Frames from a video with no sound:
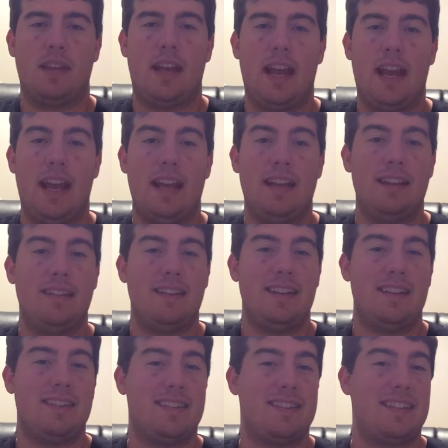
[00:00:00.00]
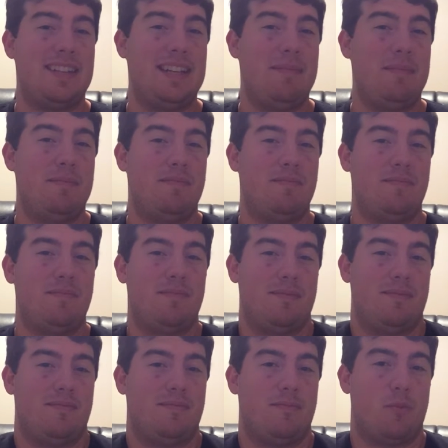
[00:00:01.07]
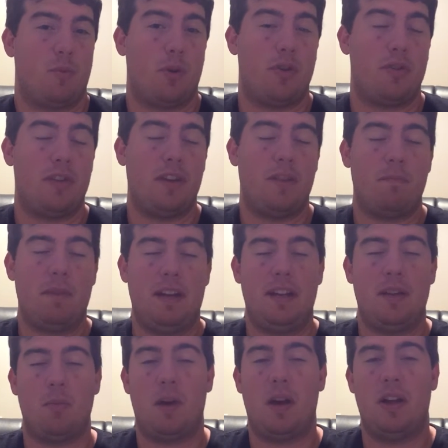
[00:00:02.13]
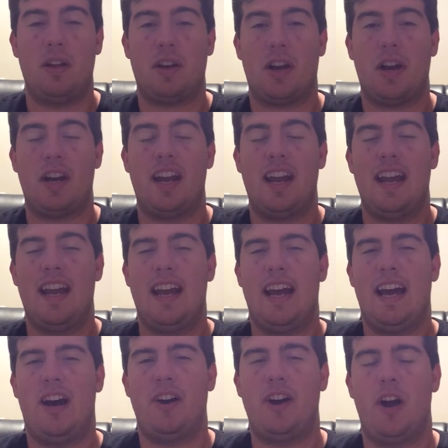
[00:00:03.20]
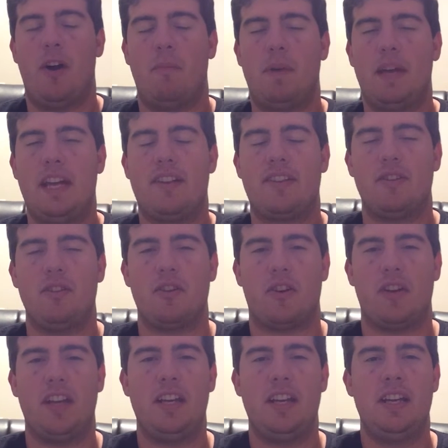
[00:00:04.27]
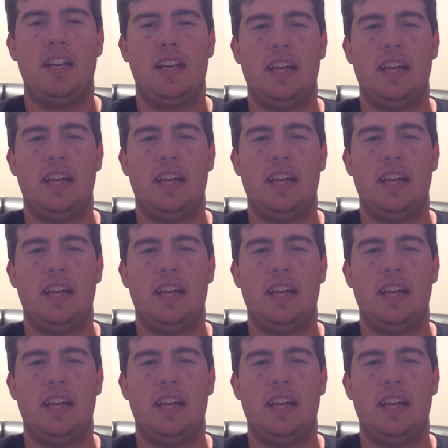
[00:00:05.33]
Is this team worthy of being the wild card? I don't know, but it's still early.